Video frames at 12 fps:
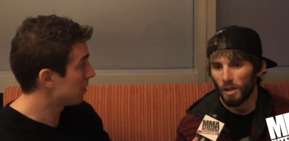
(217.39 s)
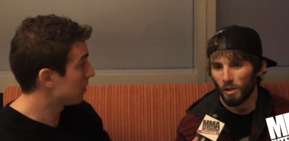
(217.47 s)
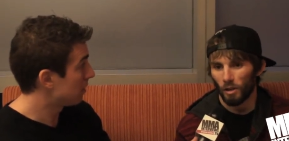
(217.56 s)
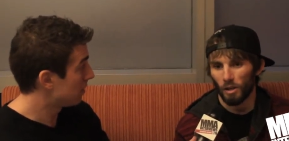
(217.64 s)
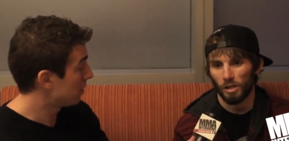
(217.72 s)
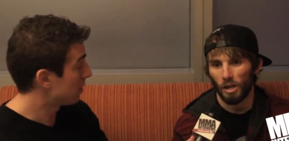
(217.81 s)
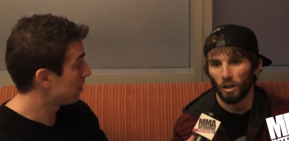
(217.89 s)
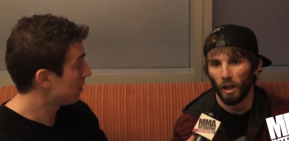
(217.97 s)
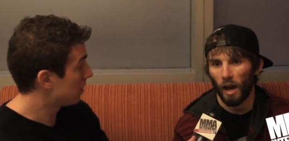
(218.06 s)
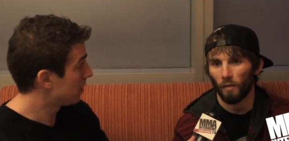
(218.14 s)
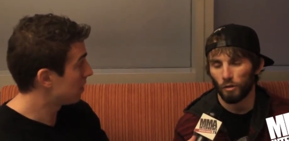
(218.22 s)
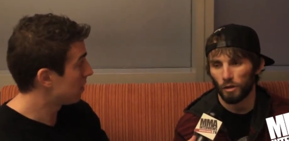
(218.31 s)
Speaker 1: So this year
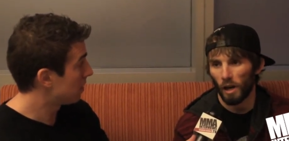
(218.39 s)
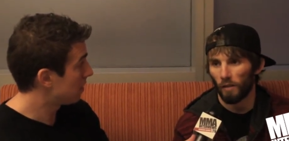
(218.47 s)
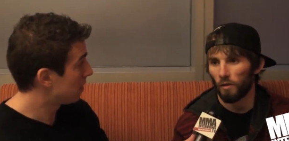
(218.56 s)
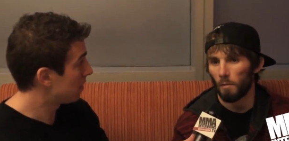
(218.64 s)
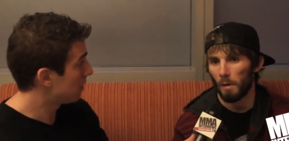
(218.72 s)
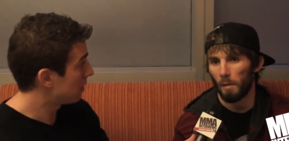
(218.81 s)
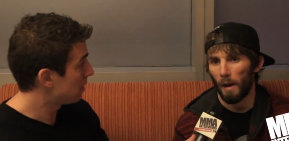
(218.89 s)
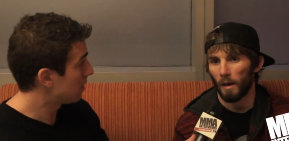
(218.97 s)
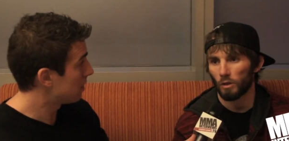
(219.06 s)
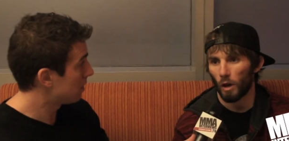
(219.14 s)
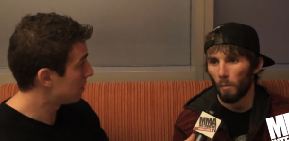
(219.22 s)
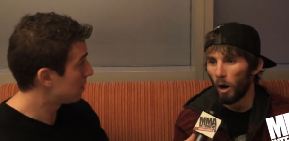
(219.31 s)
layoff was tough for me,
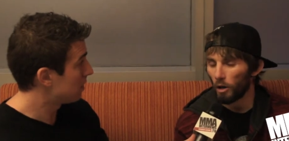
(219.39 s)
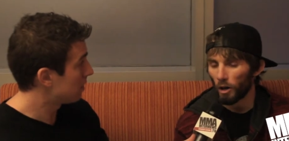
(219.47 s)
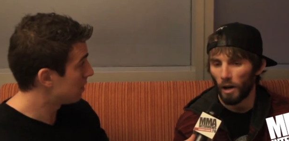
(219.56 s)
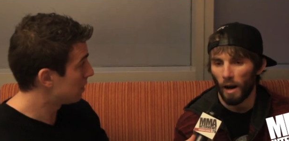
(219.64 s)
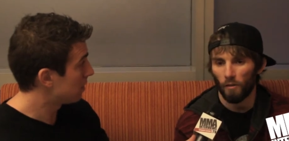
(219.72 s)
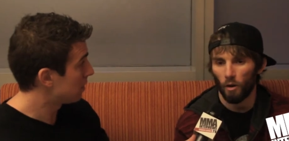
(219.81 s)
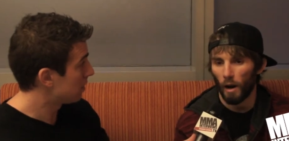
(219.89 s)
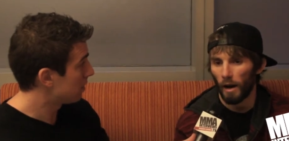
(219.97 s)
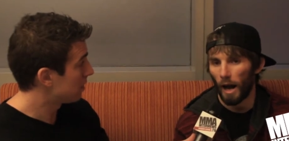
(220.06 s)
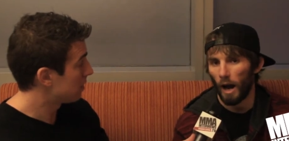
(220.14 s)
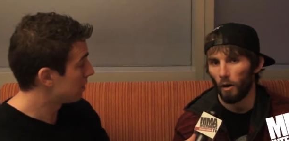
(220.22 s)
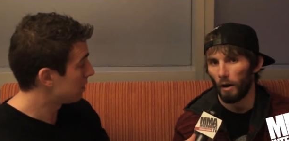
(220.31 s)
man. So I'm hungrier than ever right
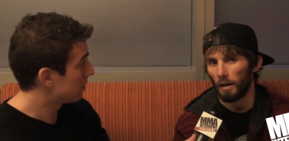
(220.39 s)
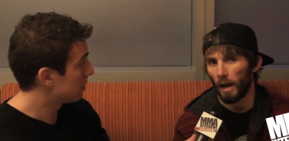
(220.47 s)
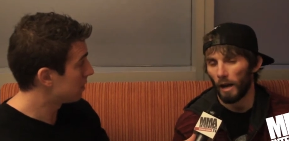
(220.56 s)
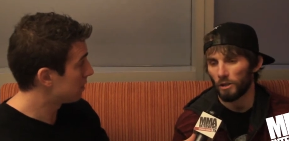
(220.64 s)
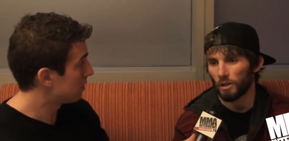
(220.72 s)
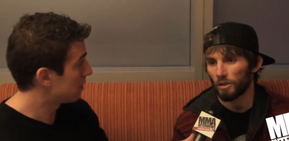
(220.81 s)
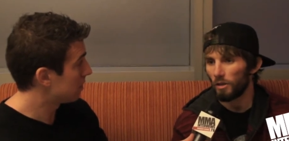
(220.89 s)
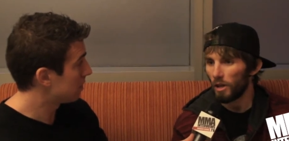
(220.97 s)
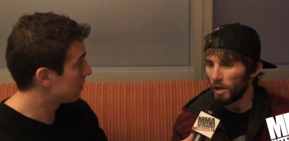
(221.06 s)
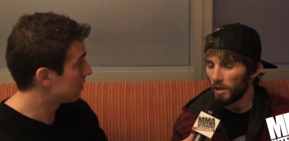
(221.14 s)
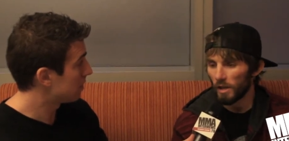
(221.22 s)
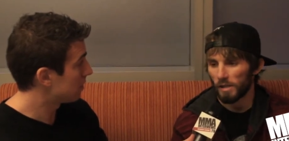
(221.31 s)
now, and, and
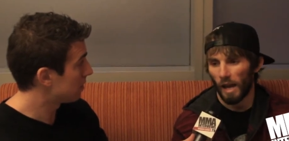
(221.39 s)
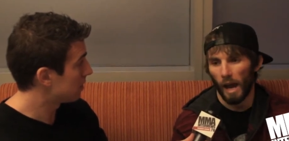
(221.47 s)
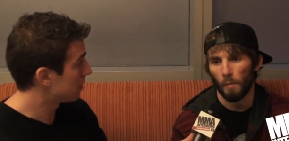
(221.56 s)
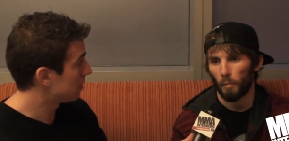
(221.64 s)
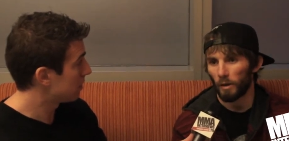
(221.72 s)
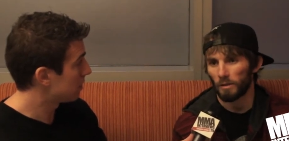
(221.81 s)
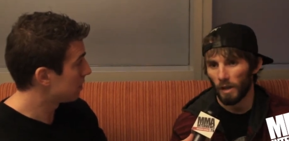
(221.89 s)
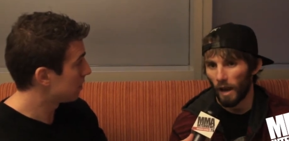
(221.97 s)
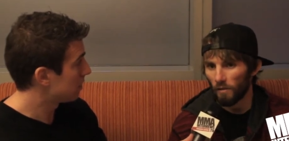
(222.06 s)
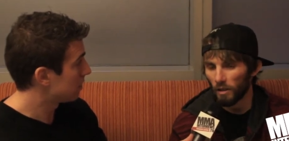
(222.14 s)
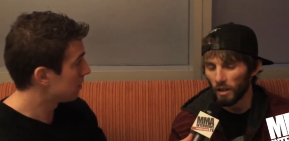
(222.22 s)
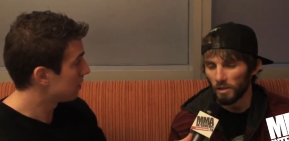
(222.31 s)
just this camp is
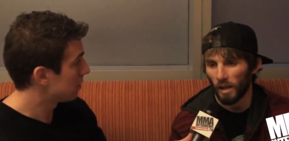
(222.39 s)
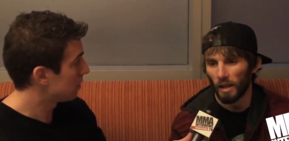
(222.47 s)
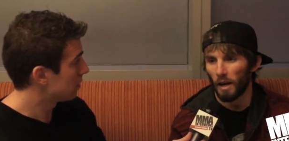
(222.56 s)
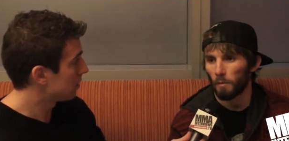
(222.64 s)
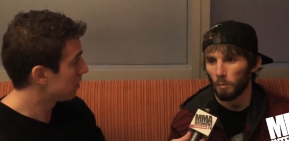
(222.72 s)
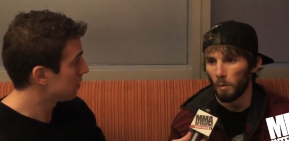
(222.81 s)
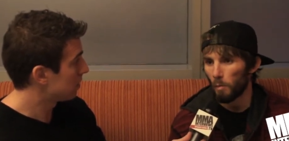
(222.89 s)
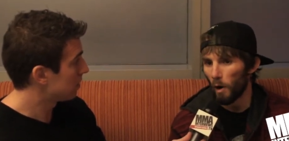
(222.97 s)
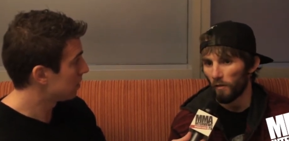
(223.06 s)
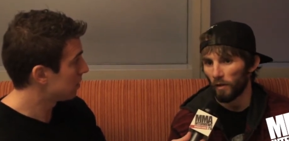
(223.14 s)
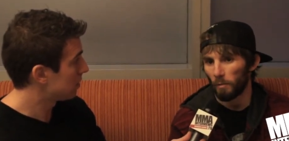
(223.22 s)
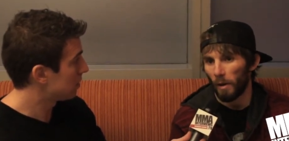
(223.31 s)
everything's leading up to be
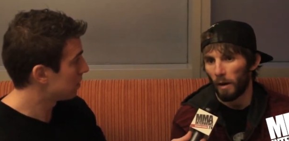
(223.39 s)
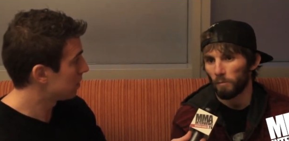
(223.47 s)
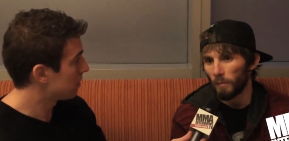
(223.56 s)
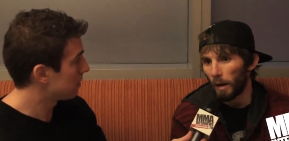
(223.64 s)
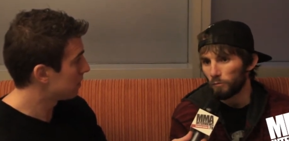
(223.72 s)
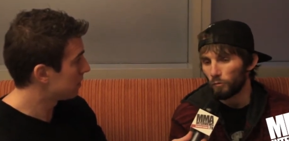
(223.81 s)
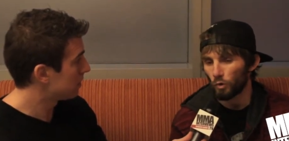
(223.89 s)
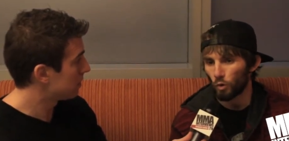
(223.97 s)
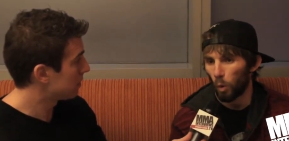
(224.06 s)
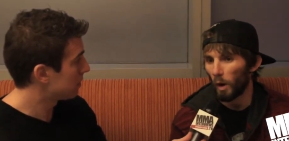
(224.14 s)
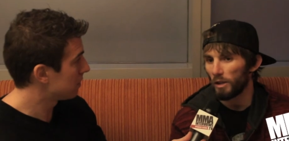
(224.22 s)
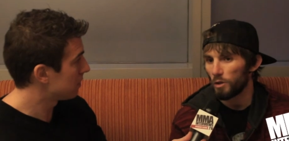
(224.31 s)
perfect, man. I'm, I'm
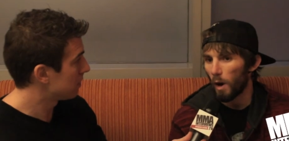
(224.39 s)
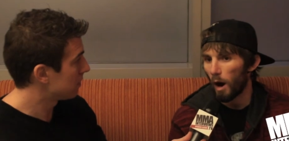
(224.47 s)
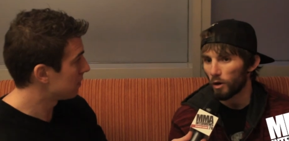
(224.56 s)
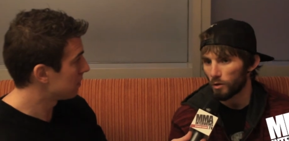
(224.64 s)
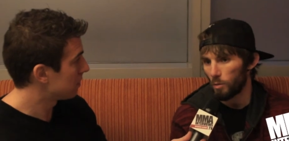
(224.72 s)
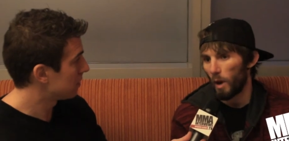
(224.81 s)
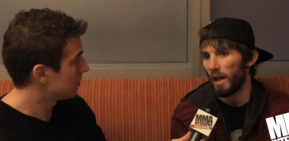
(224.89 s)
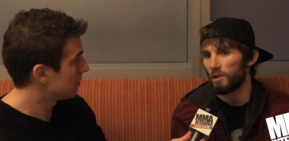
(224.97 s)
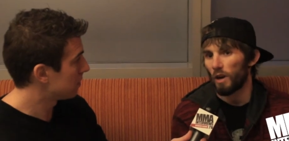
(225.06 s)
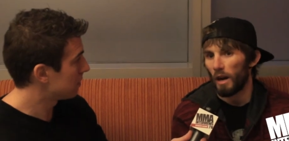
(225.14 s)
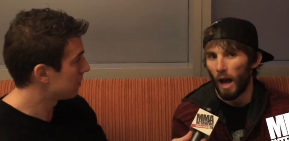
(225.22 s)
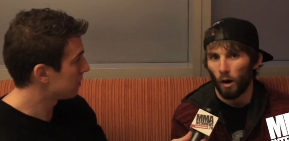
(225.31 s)
22 hours from my
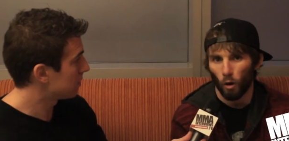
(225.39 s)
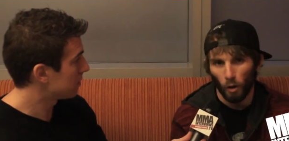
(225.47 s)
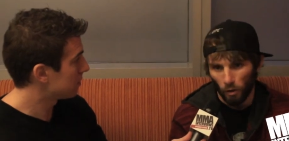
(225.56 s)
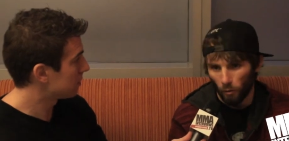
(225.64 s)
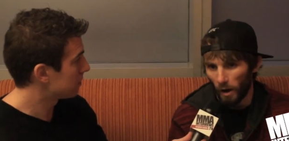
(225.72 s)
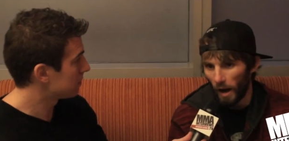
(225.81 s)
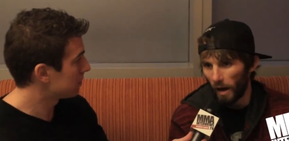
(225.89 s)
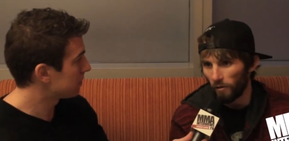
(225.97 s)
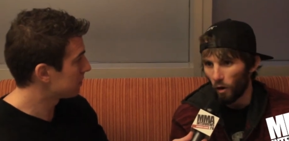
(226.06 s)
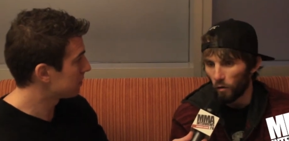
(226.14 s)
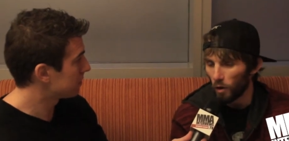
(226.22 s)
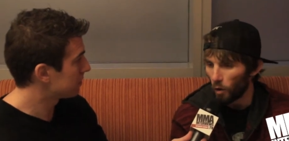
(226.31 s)
ends right now and only three and a half
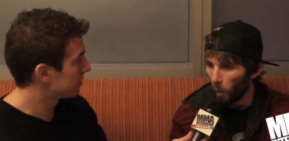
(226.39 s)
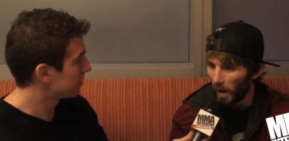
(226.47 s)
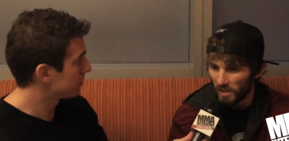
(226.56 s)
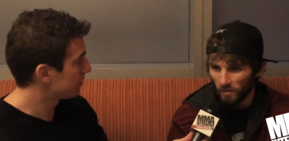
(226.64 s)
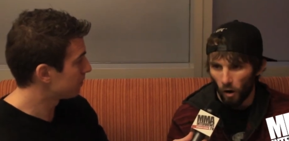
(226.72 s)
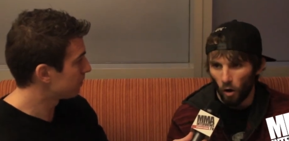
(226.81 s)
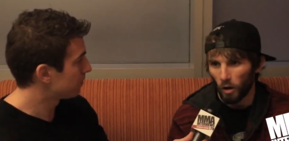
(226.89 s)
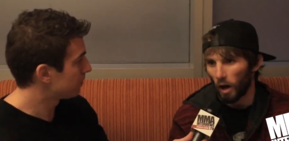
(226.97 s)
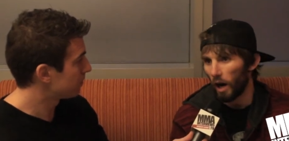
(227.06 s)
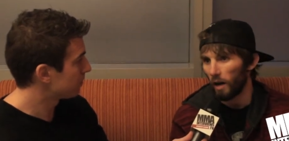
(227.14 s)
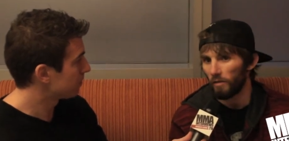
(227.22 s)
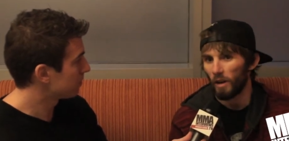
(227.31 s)
over. The weight's falling
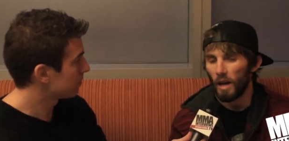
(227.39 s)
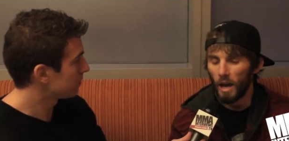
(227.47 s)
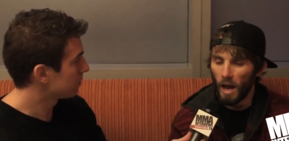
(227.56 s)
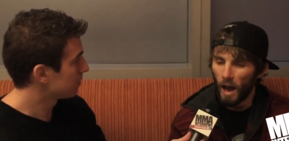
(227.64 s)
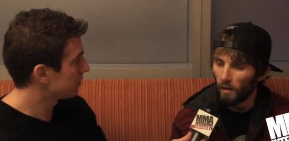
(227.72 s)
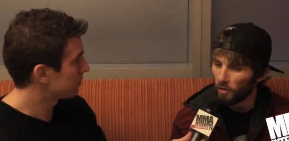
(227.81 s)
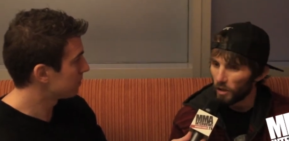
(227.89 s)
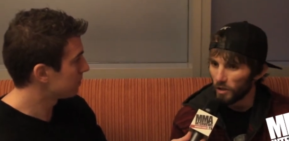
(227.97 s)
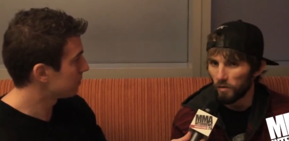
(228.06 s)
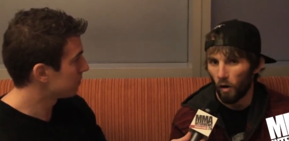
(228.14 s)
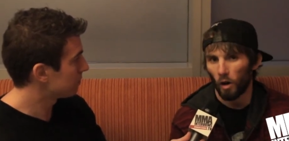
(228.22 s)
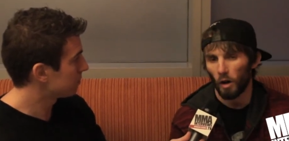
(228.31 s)
off,
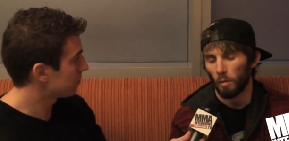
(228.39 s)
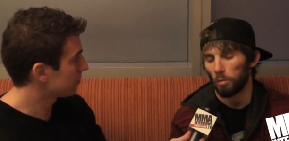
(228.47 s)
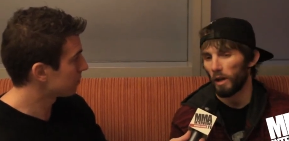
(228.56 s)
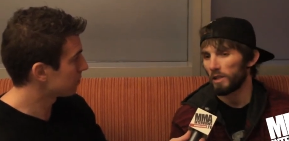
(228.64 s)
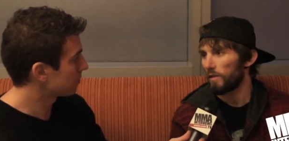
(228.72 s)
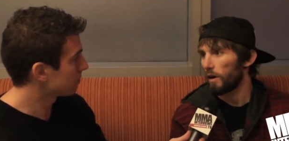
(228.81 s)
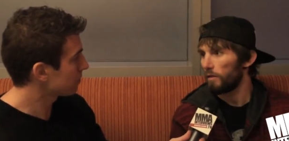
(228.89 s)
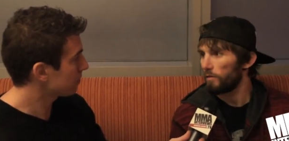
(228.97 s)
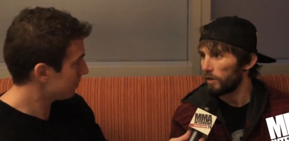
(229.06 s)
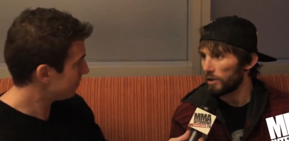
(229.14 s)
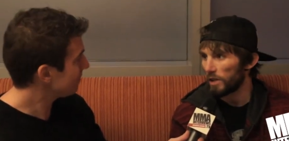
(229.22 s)
everything's falling into place for for